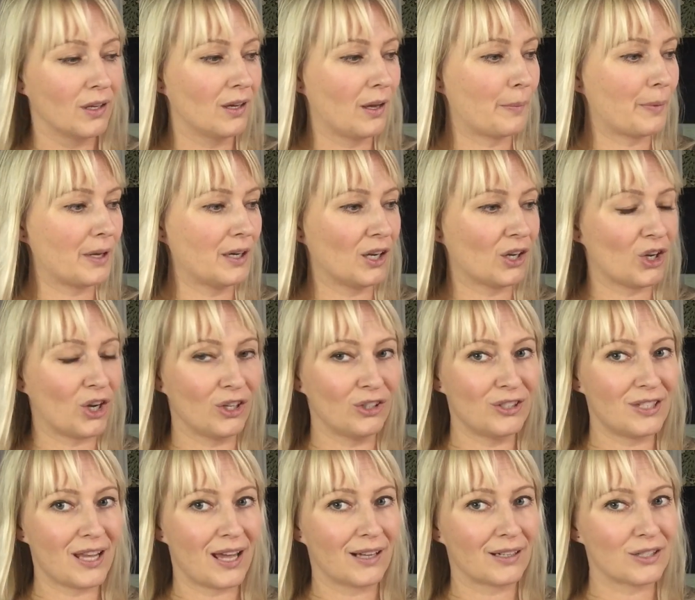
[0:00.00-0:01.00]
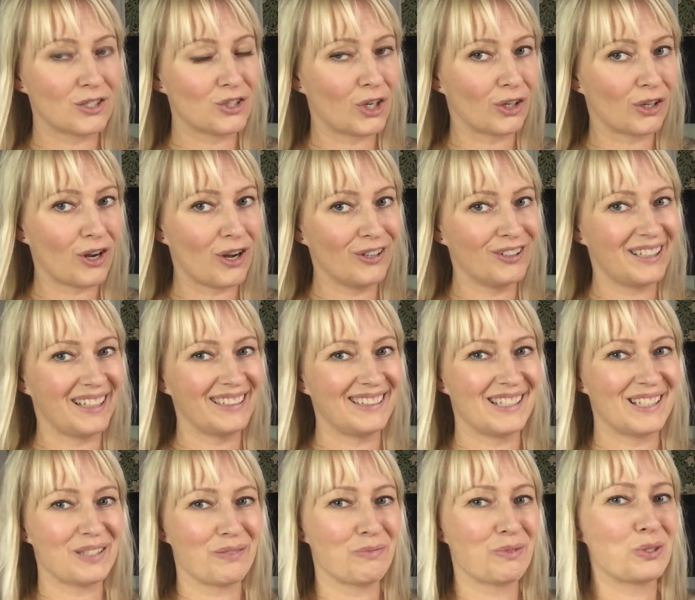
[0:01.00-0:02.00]
I'm gonna start
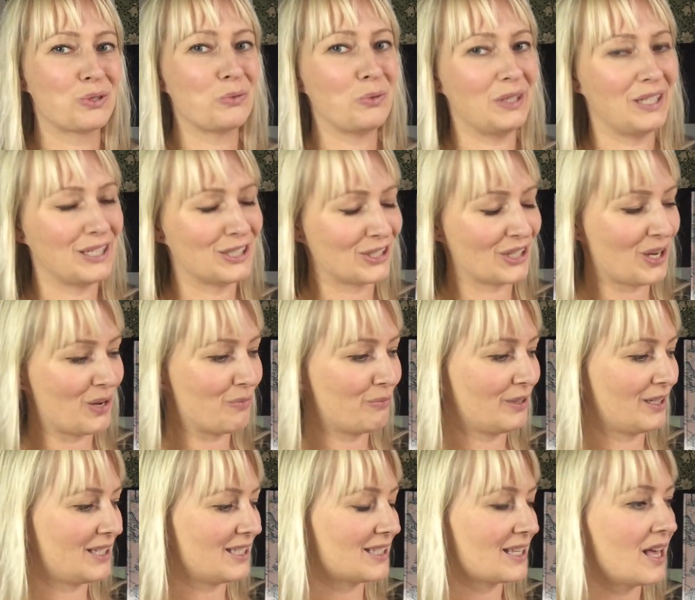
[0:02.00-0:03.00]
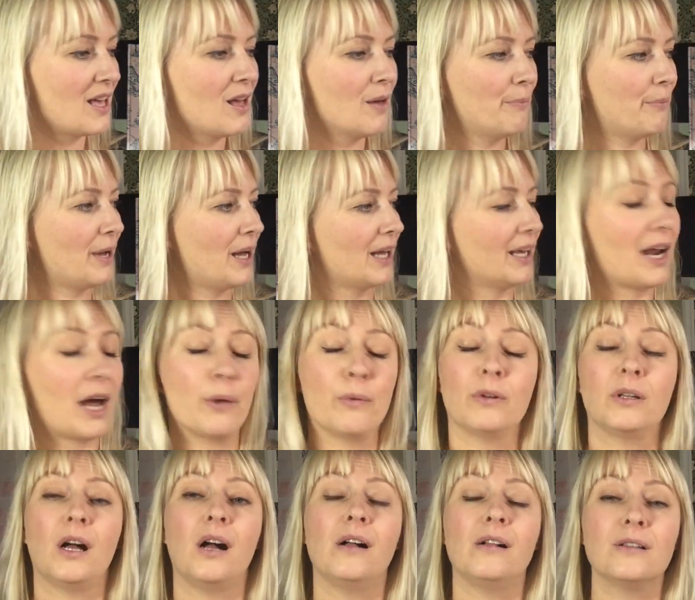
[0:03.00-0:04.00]
contacting some Swedish companies, but I
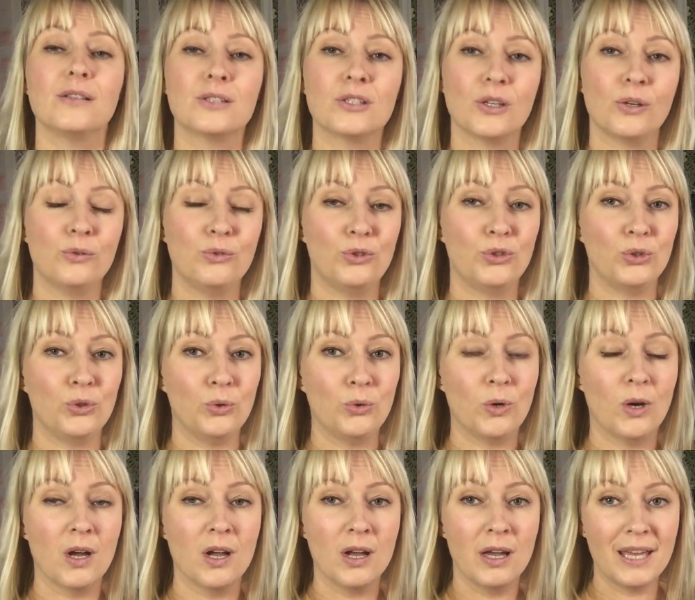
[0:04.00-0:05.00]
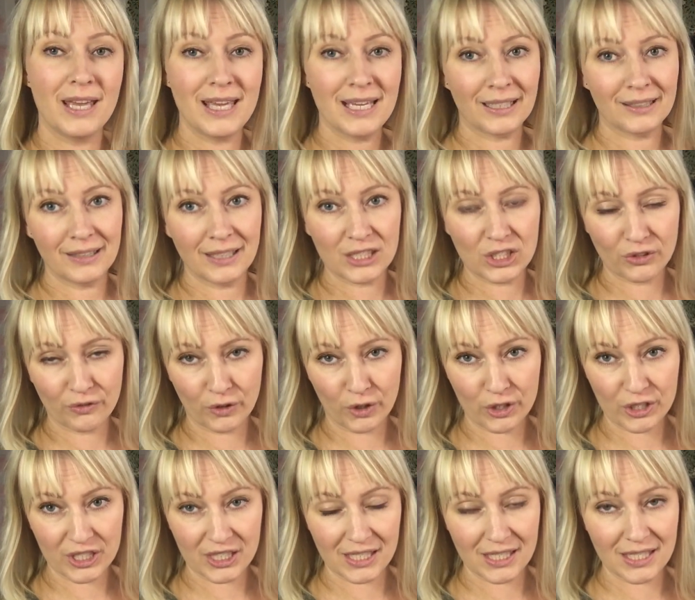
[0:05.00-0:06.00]
will also do English
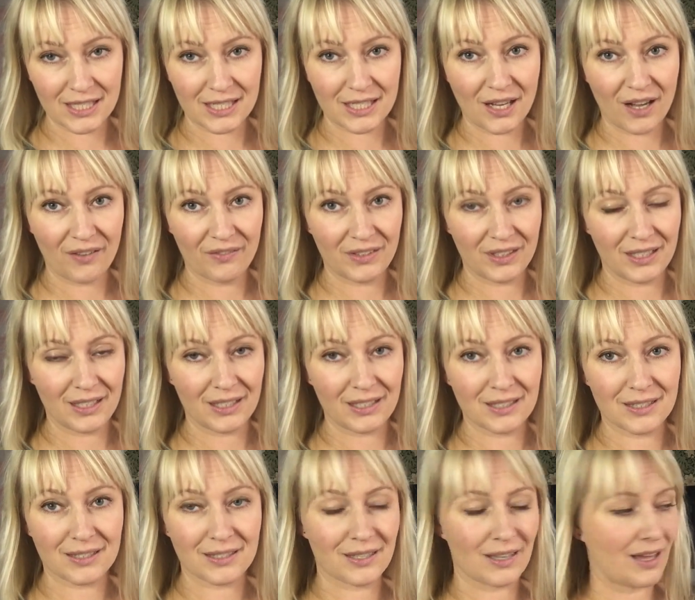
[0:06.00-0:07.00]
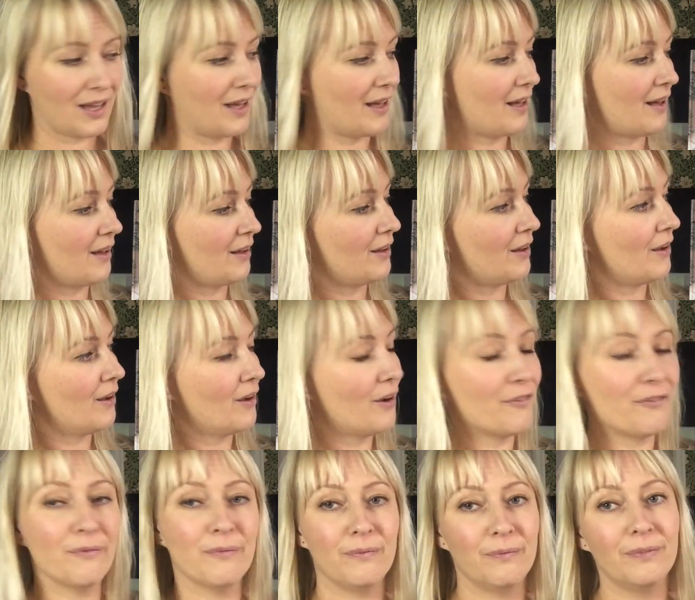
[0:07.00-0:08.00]
versions of these
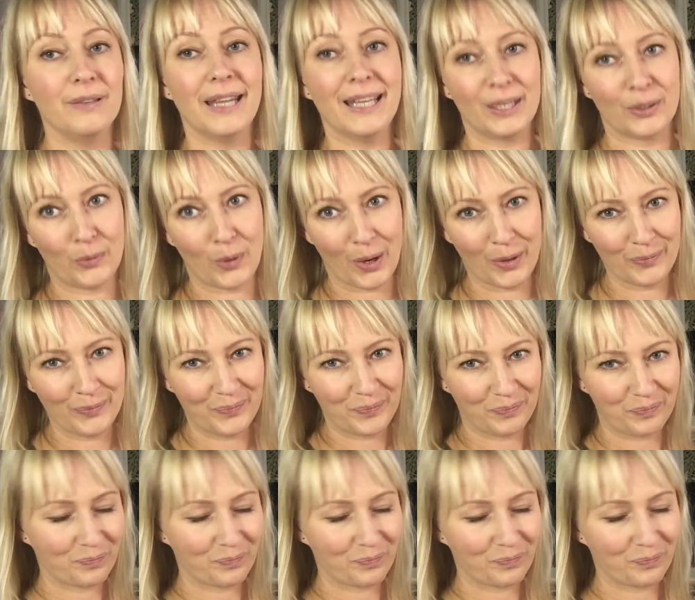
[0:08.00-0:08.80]
later on.